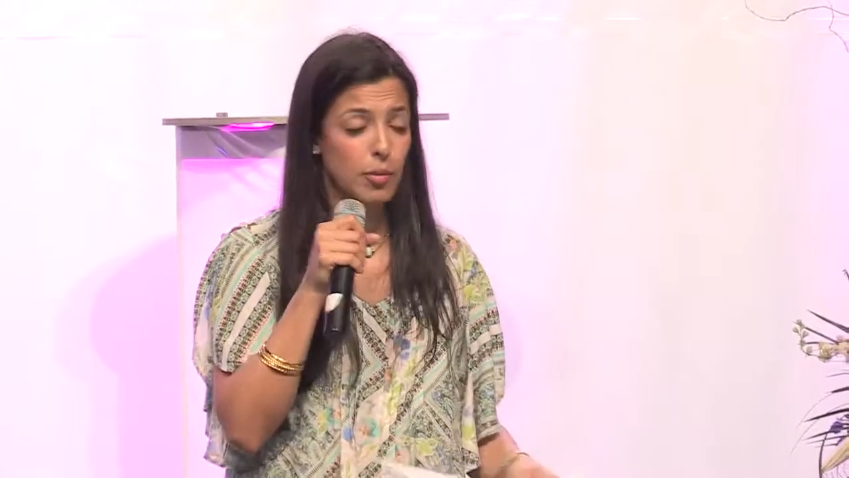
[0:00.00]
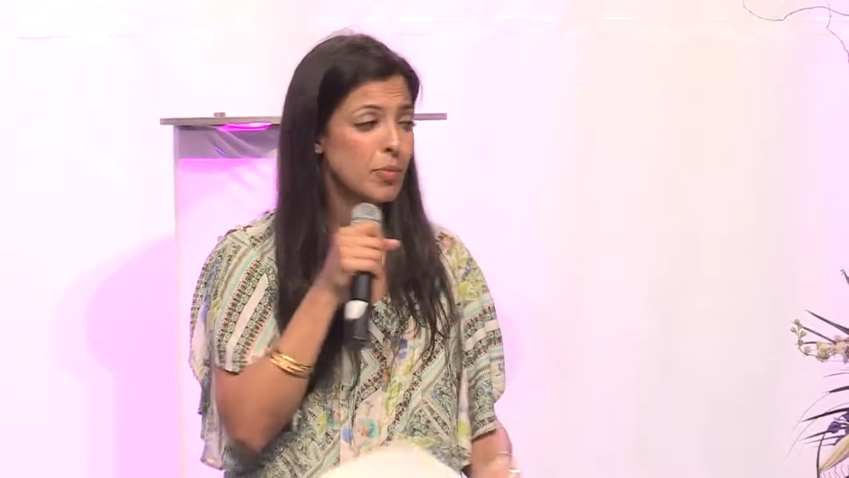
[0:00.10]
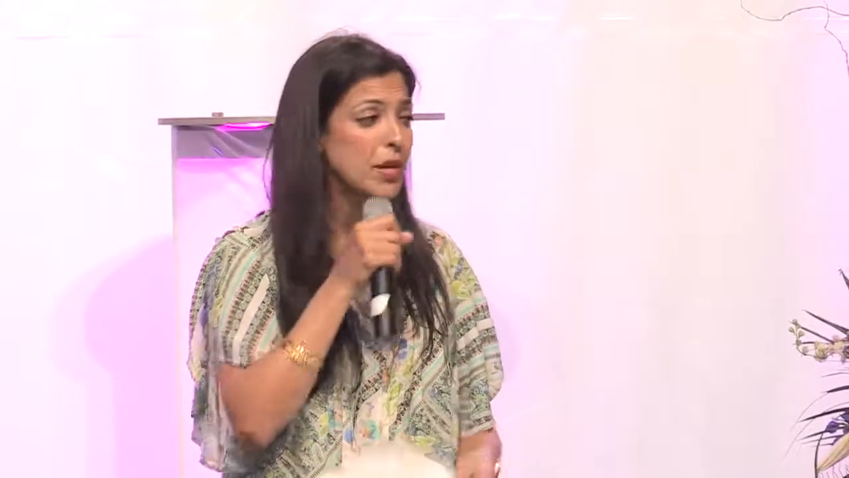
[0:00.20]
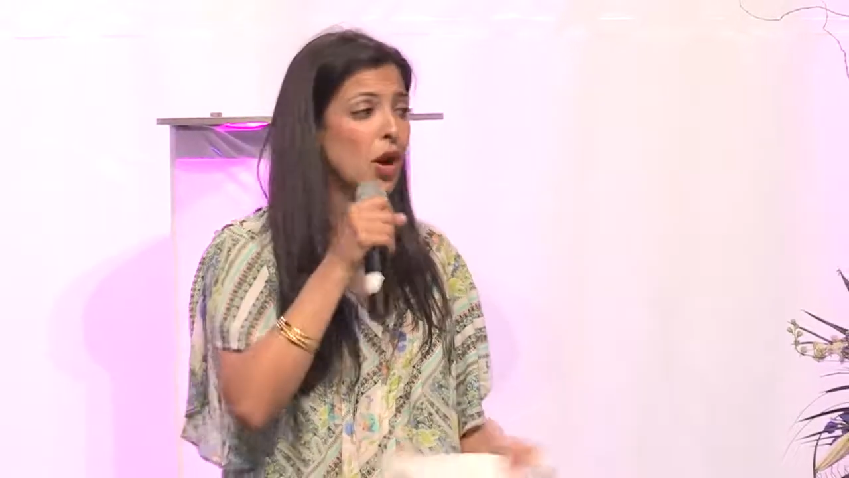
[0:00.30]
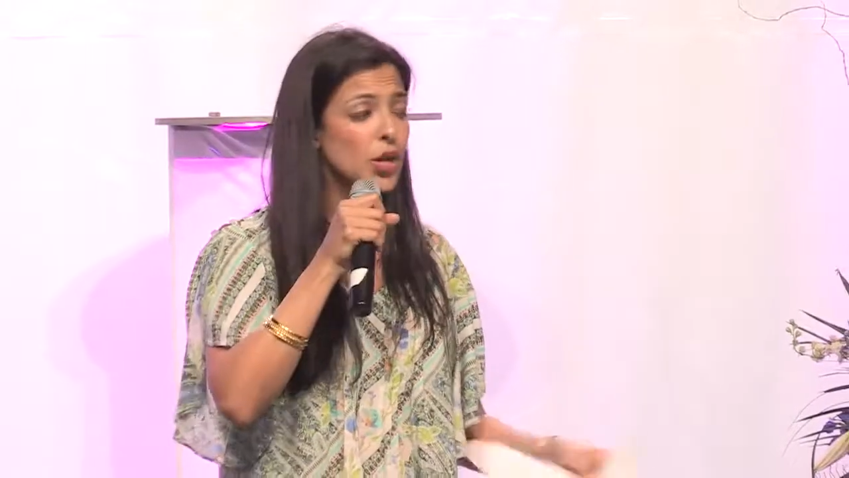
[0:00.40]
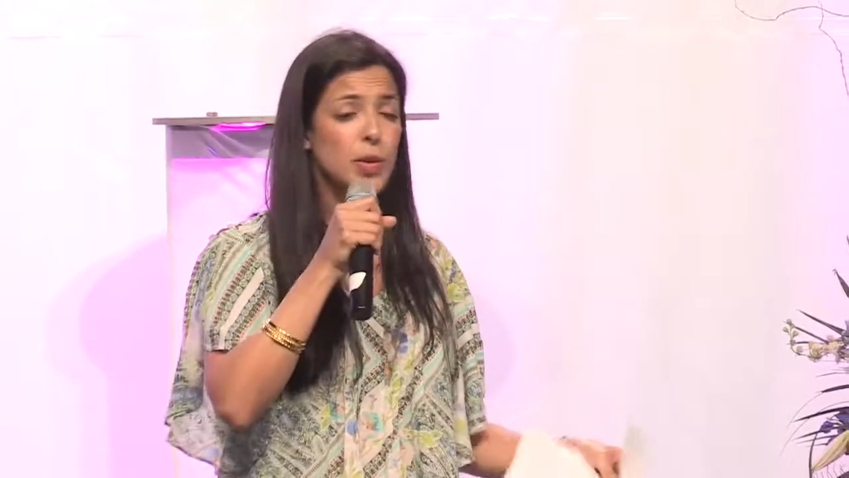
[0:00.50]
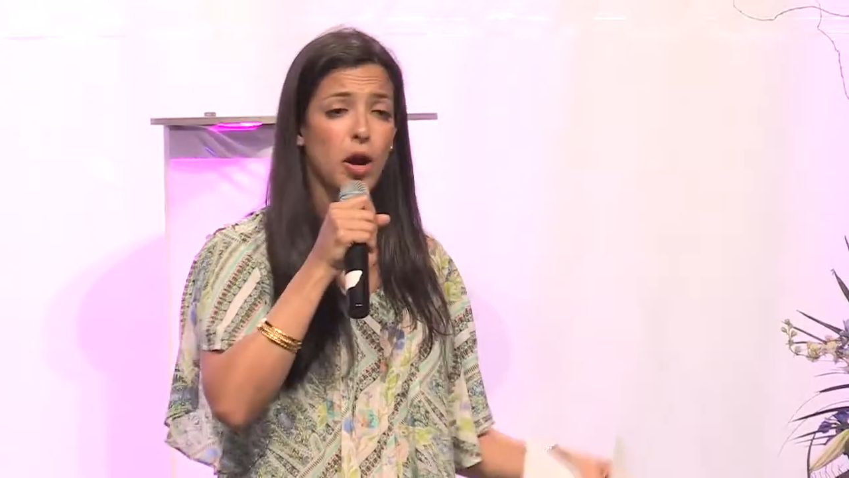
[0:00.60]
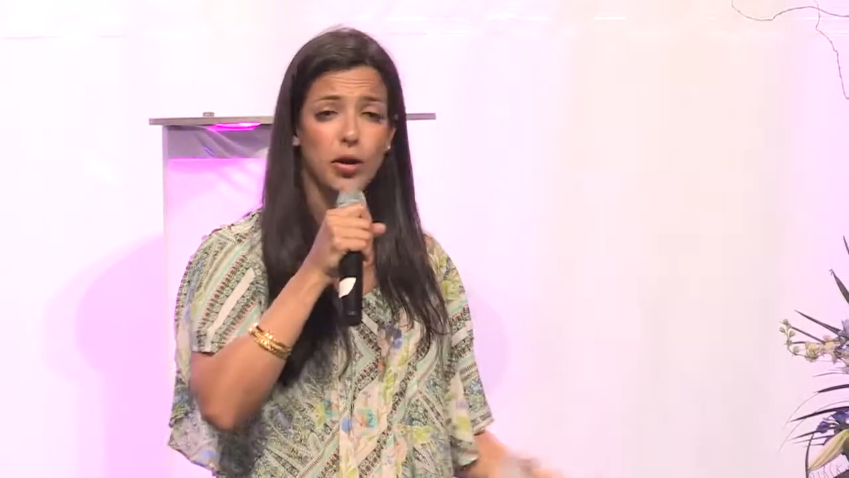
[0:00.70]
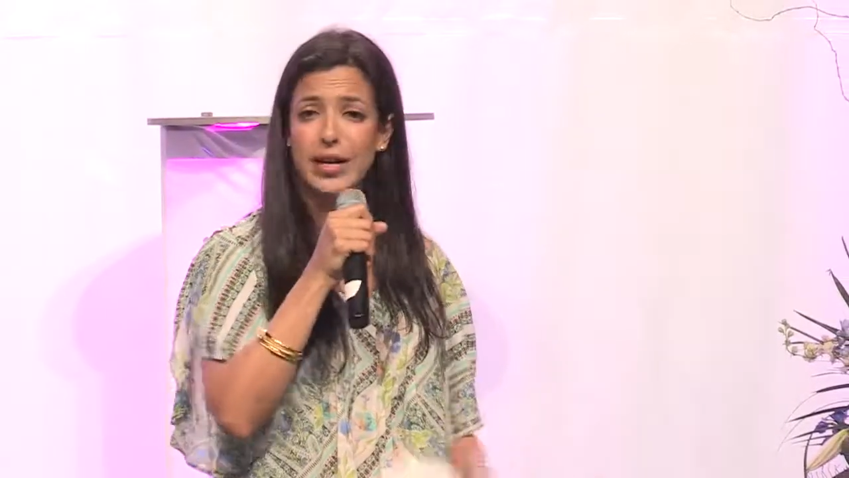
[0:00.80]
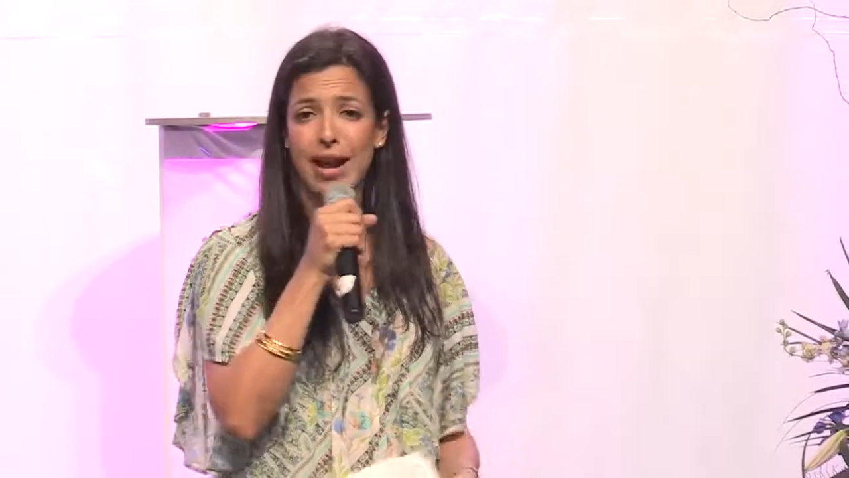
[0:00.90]
Because we
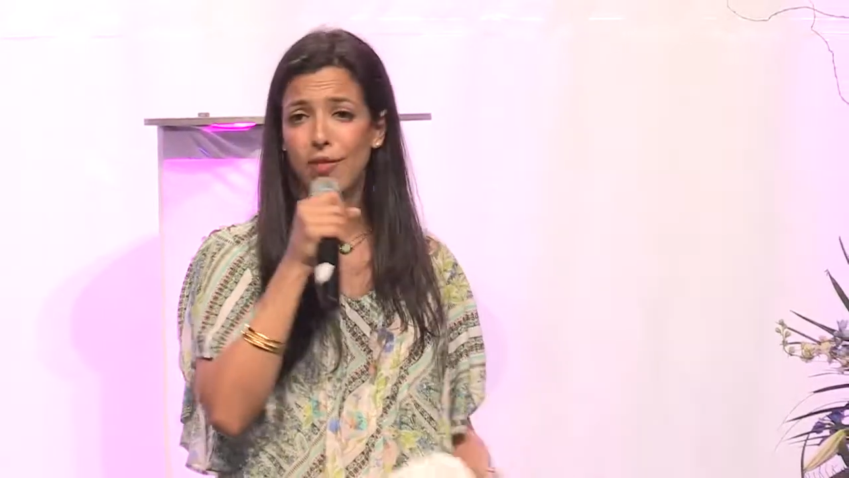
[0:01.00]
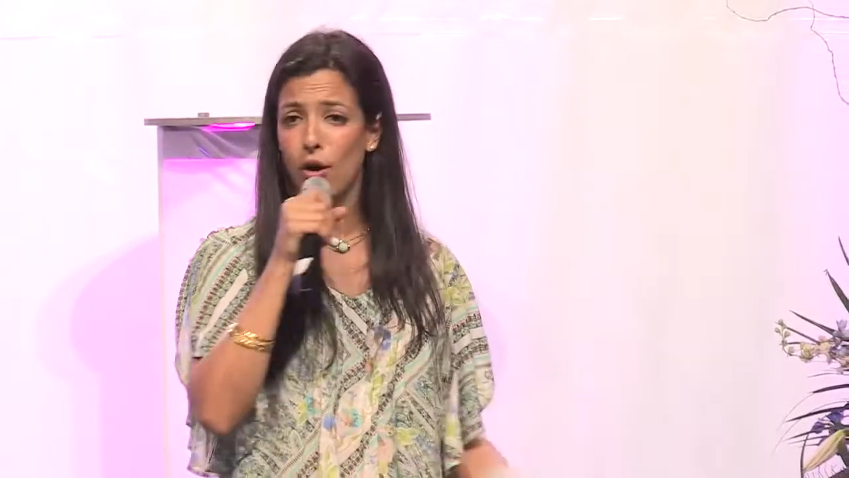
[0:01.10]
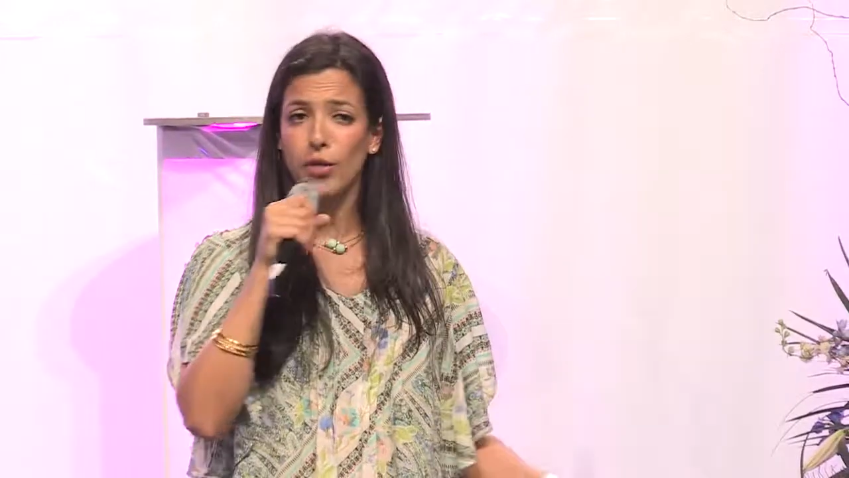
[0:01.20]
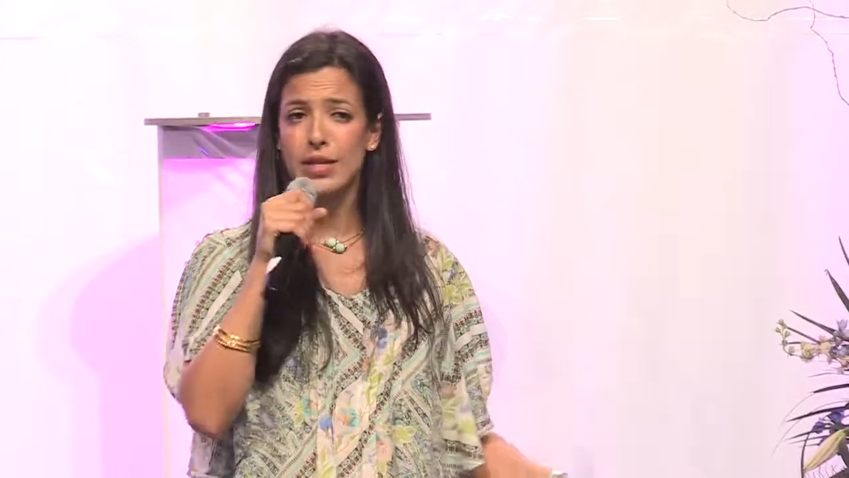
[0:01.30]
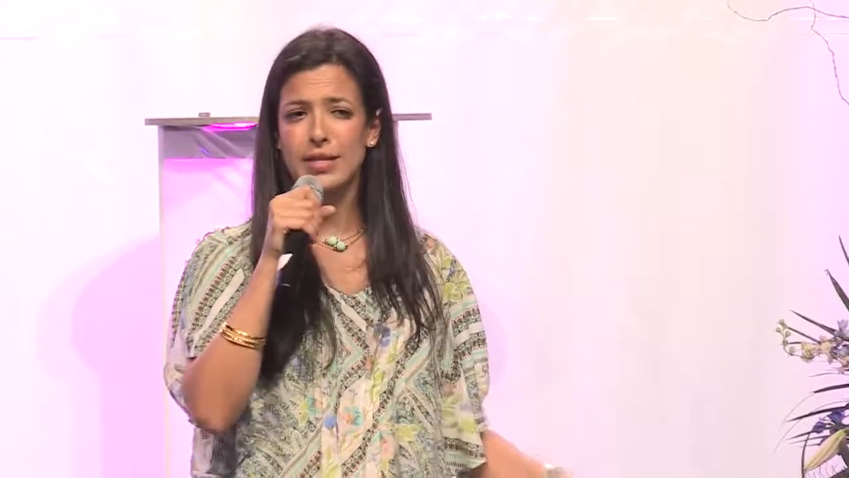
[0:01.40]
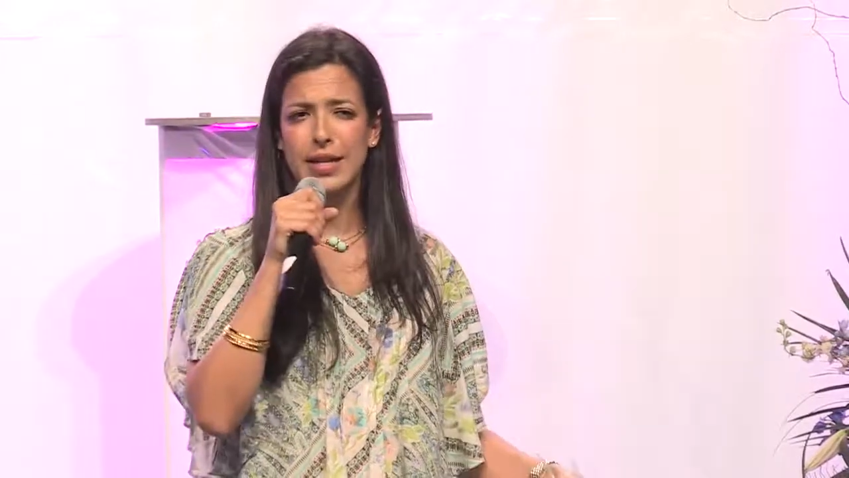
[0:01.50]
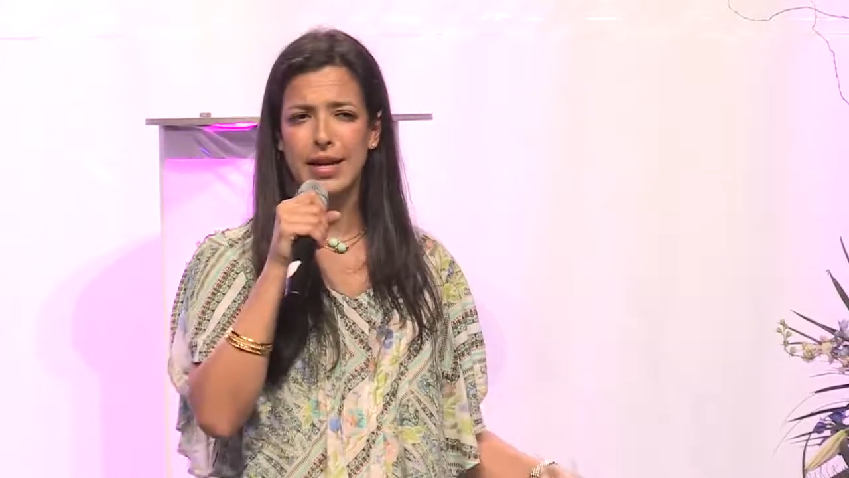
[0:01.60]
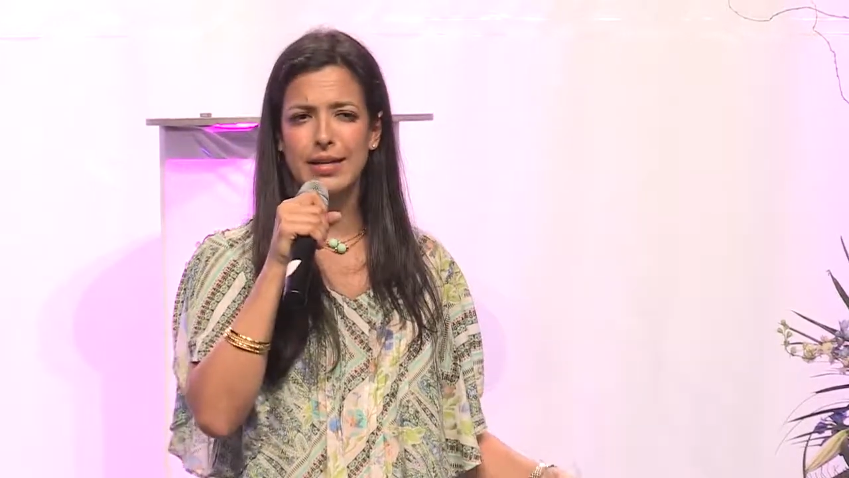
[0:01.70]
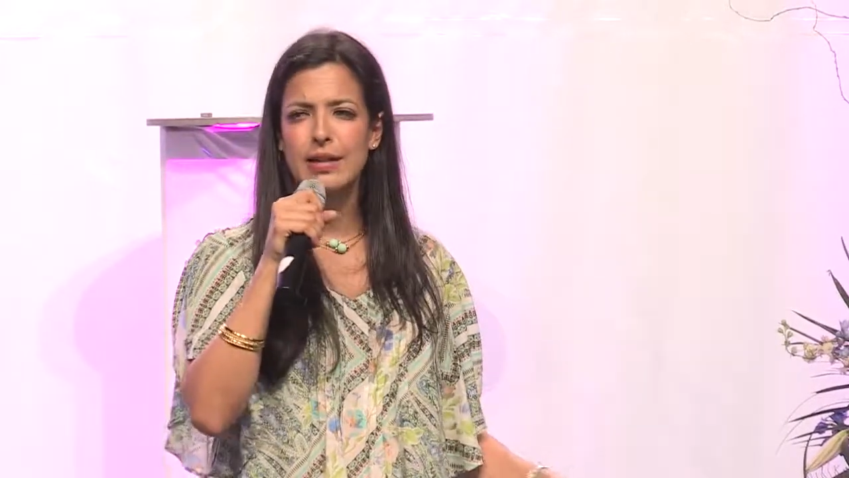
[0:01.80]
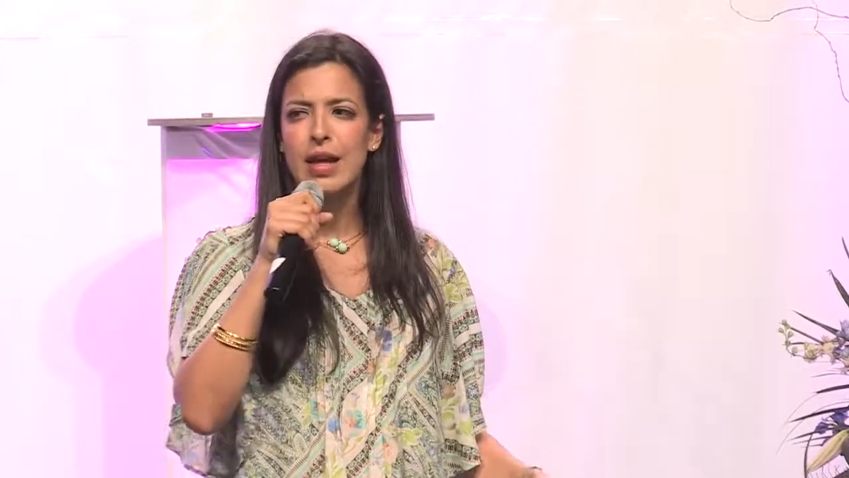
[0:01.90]
already have all these
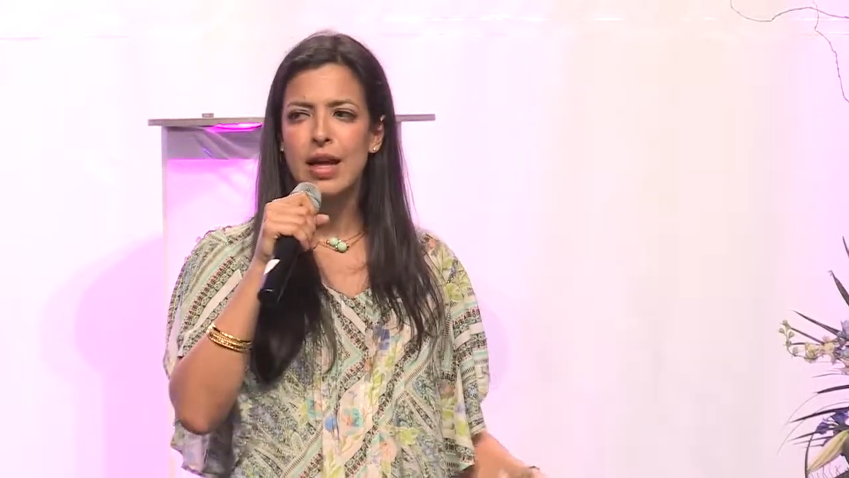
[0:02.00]
things